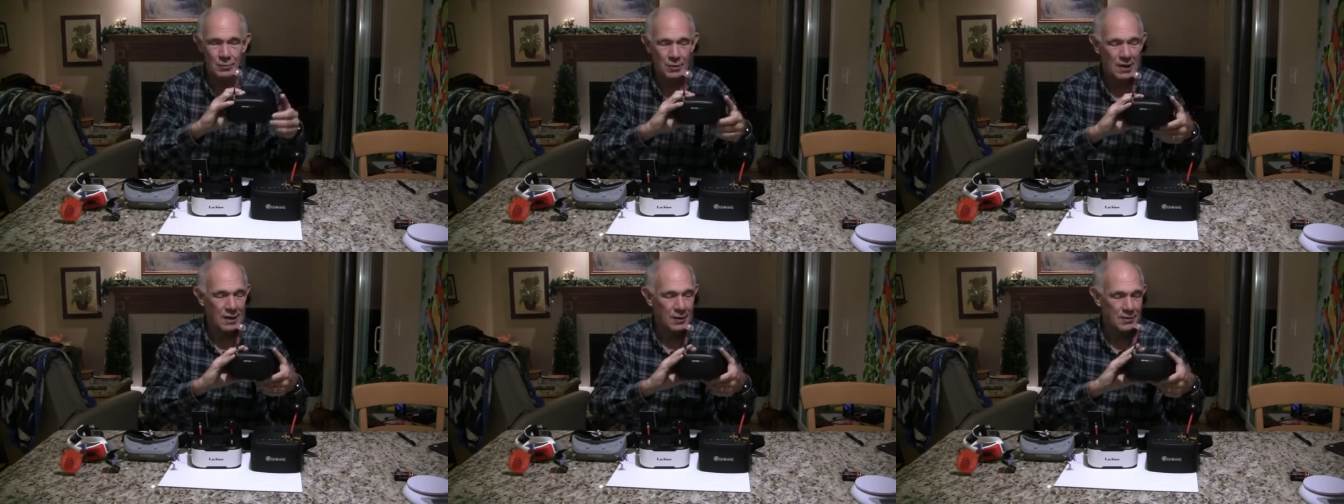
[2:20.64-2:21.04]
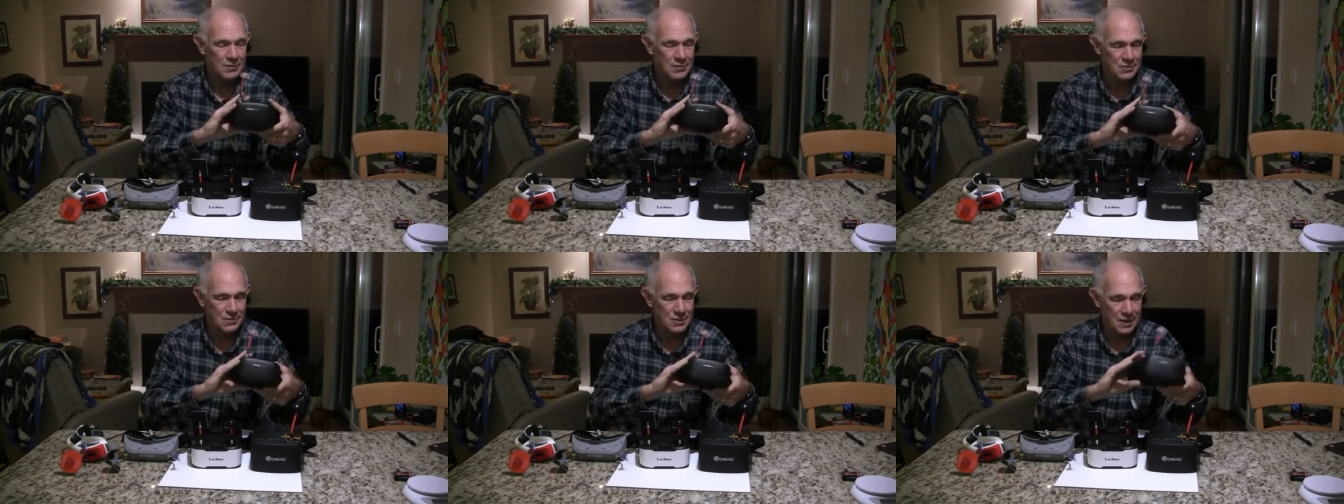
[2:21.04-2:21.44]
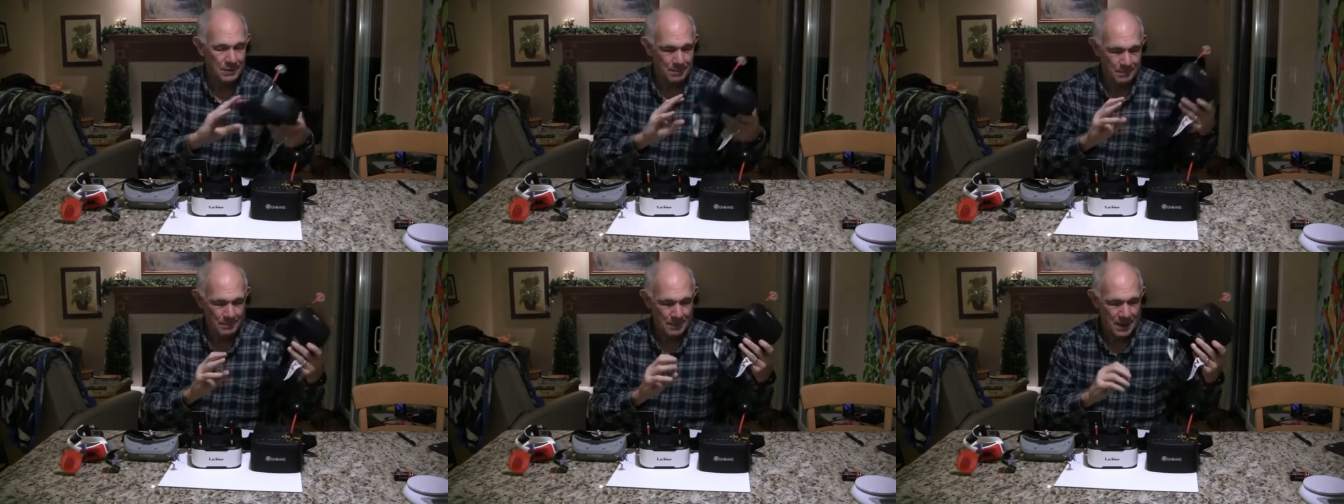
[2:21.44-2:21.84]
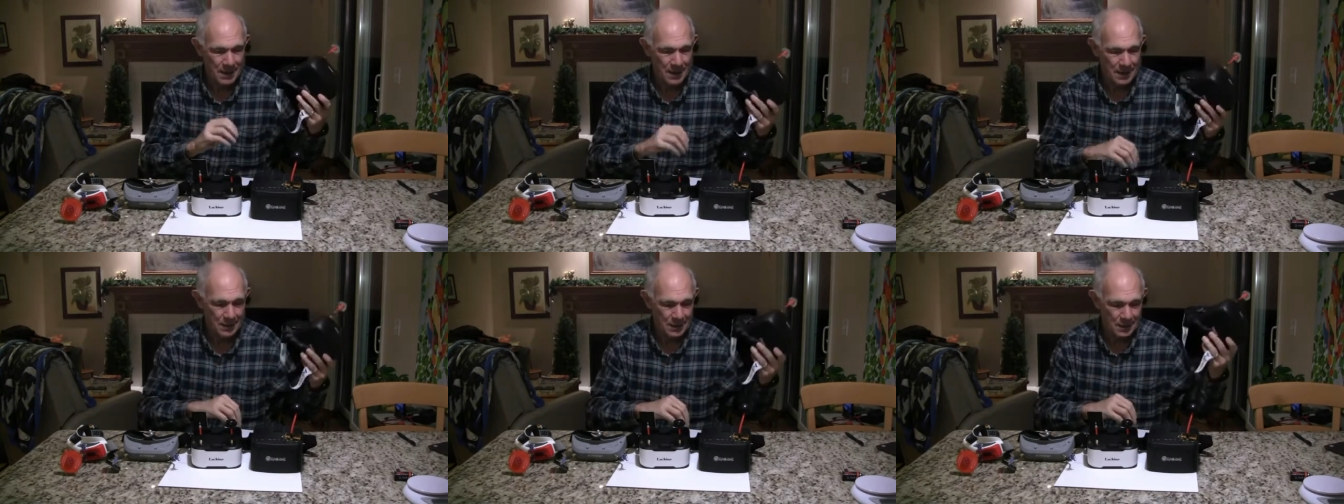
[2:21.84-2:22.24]
wow, this is not
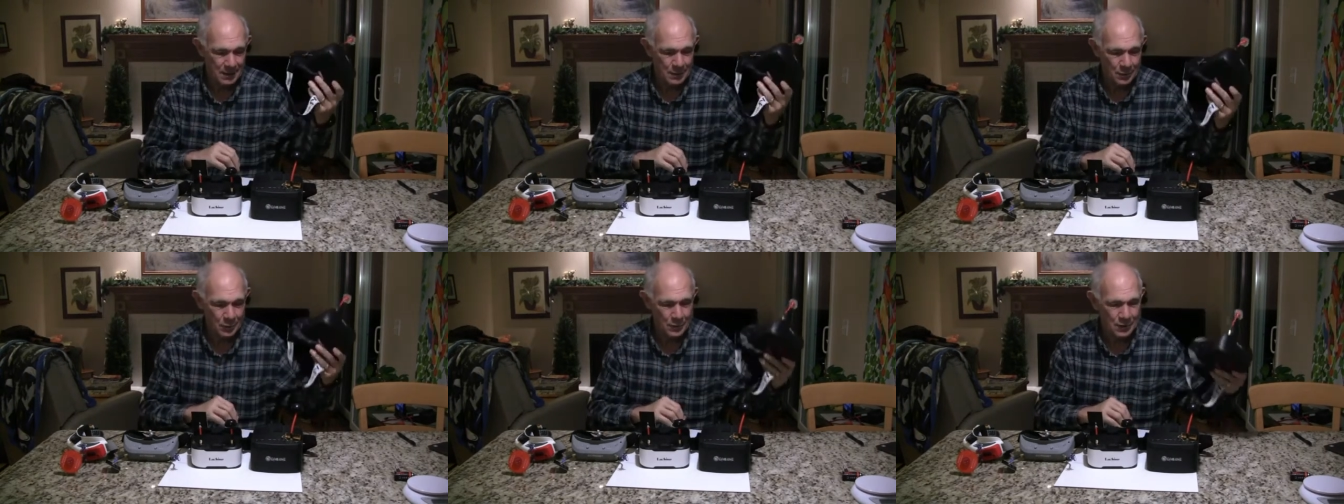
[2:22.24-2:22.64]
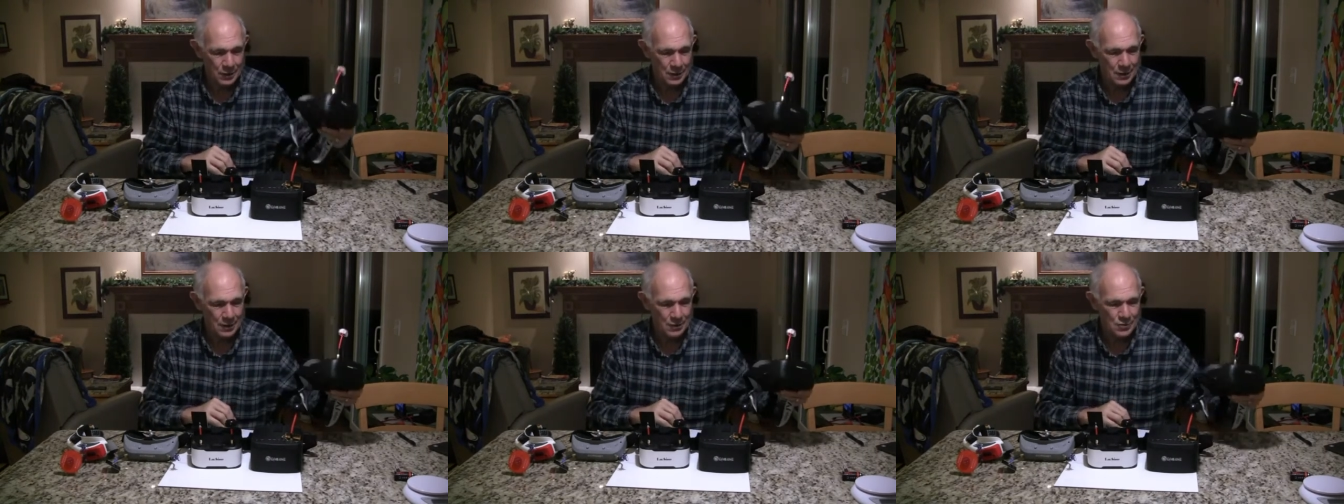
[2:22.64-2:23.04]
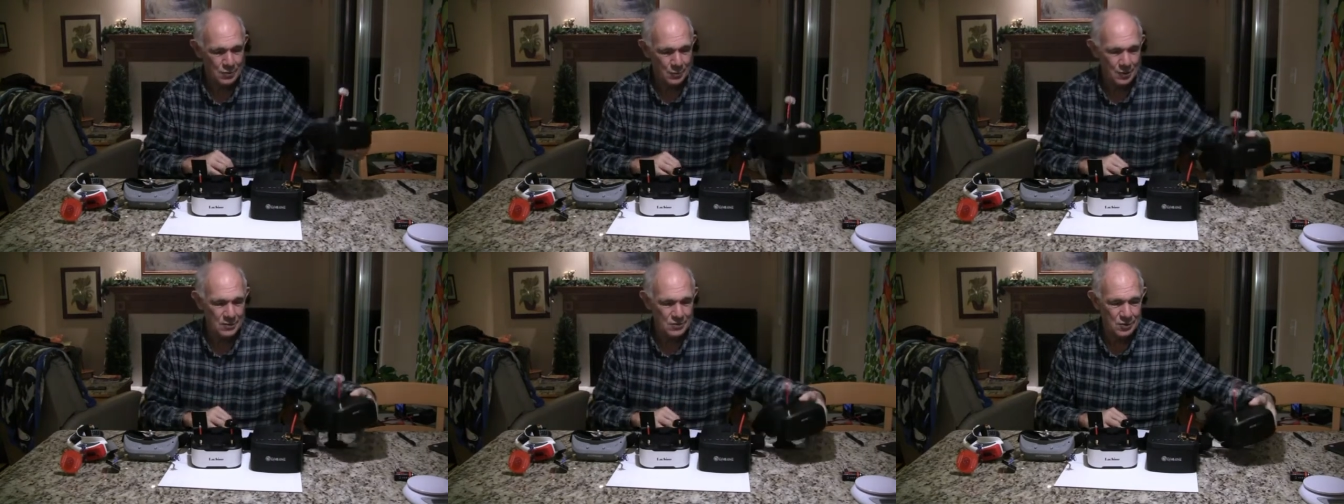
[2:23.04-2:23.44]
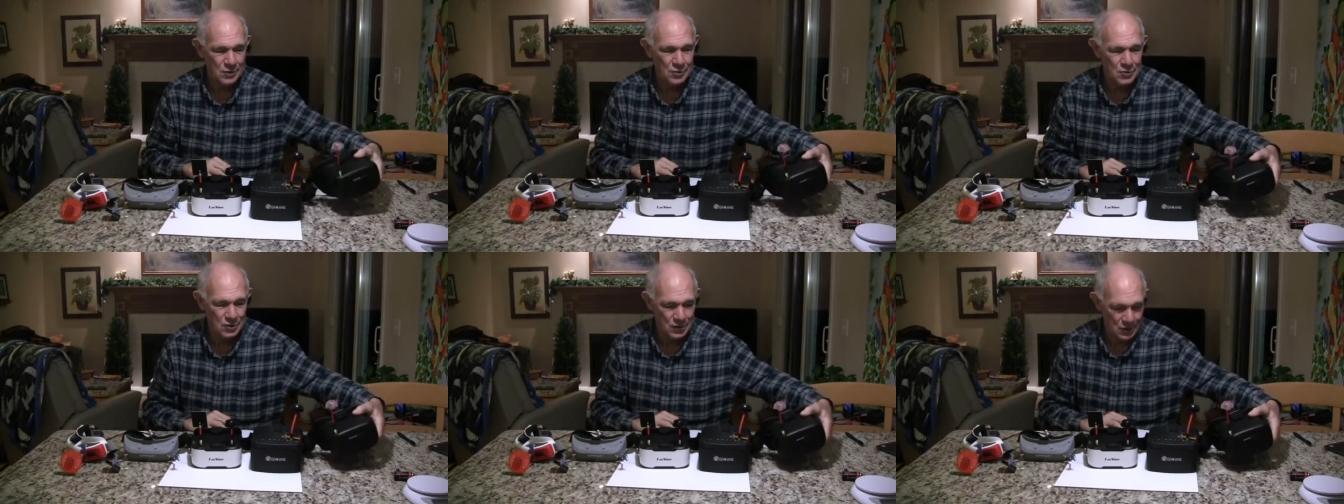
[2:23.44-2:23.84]
bad. The only thing is the
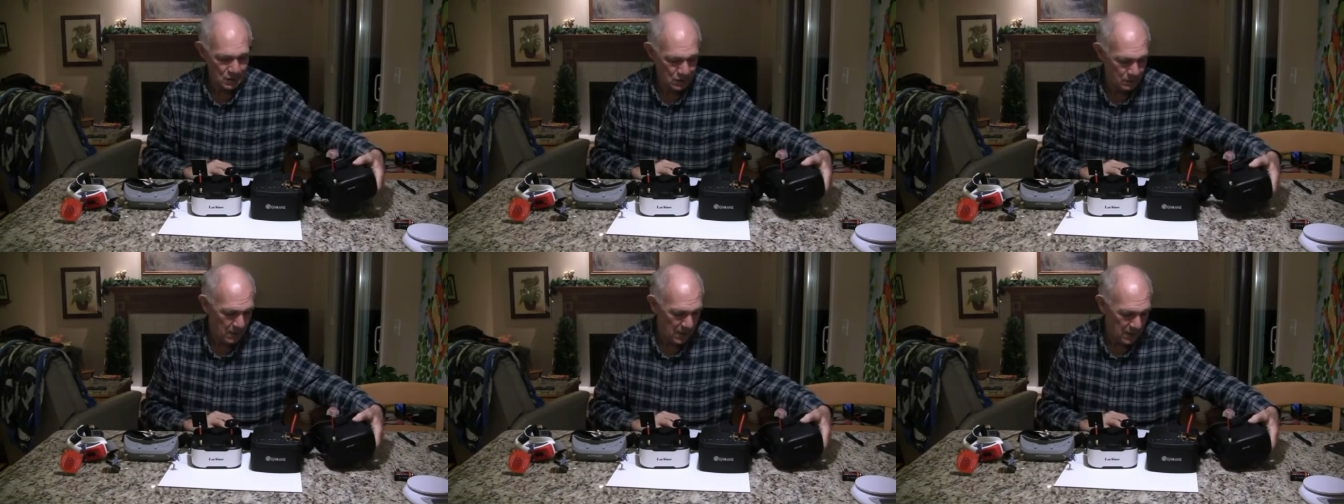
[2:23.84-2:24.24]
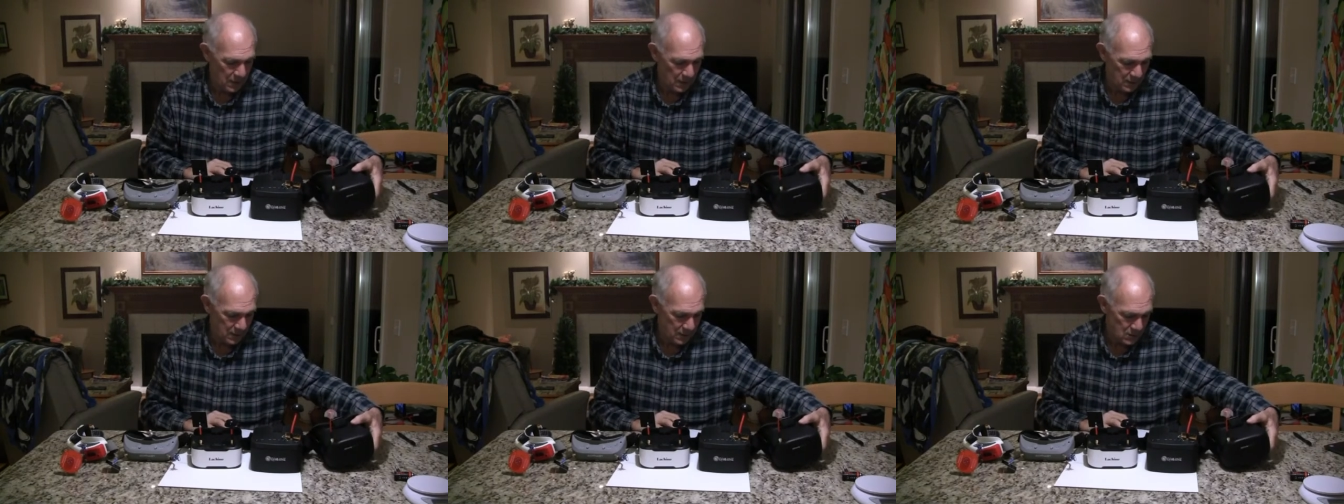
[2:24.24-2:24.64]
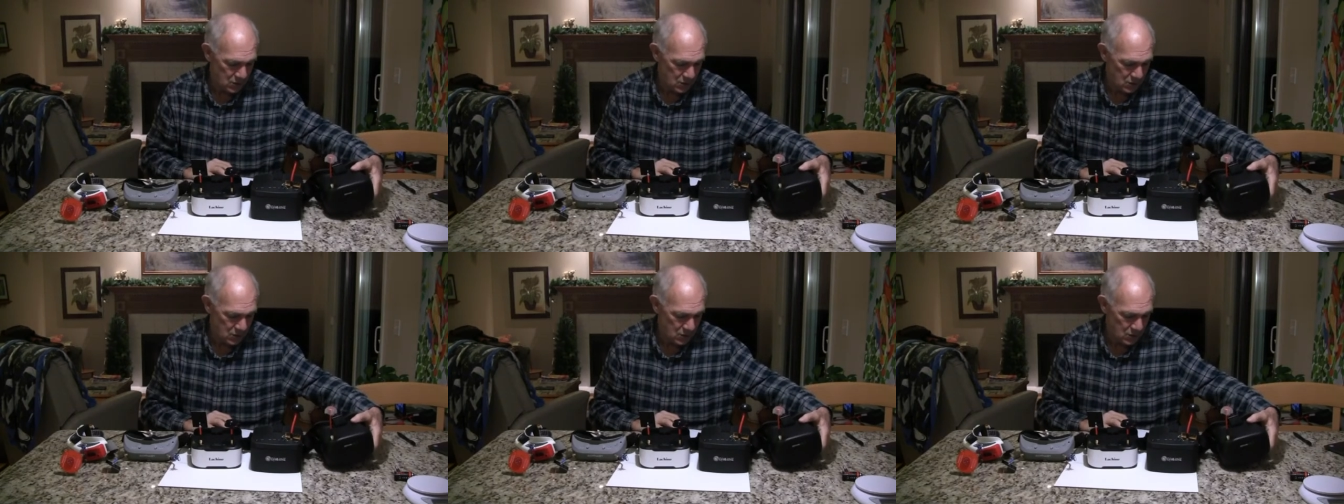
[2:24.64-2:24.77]
resolution is bad on these.